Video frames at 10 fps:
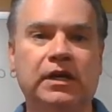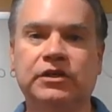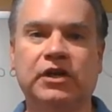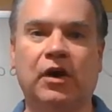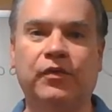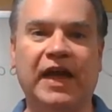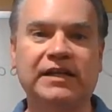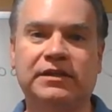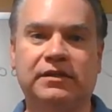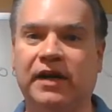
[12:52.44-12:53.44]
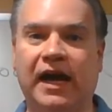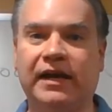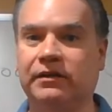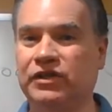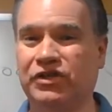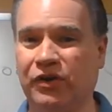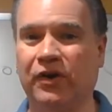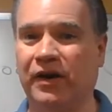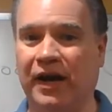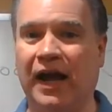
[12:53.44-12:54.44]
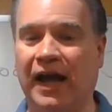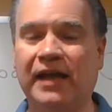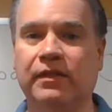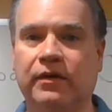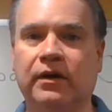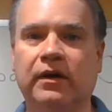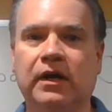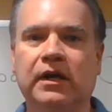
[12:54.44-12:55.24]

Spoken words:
So that's not certain either.